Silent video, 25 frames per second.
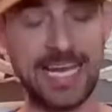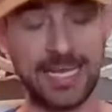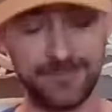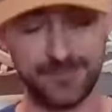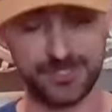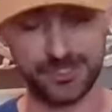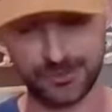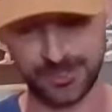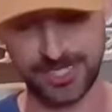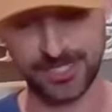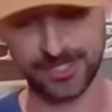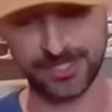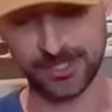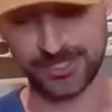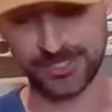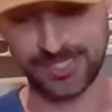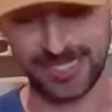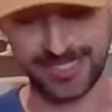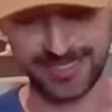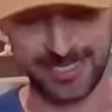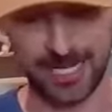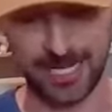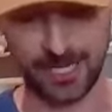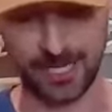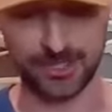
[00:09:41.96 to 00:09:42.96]
gave a stranger
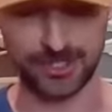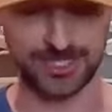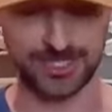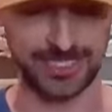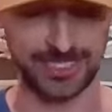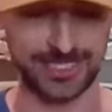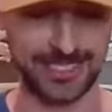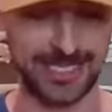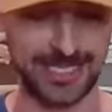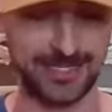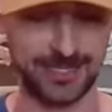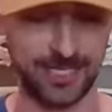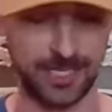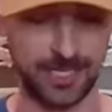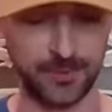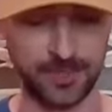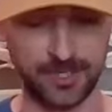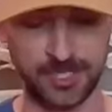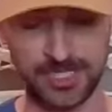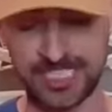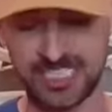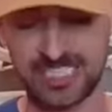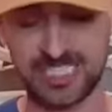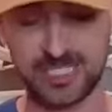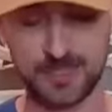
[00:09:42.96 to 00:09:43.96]
$10 and they, they were
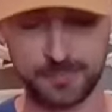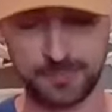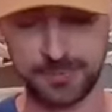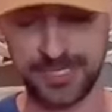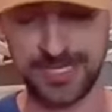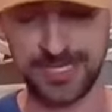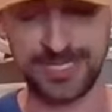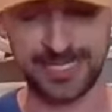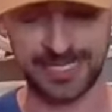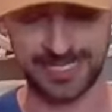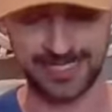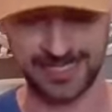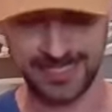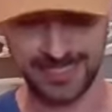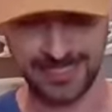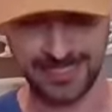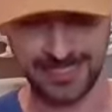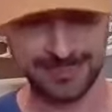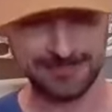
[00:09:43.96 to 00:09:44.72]
going to split it.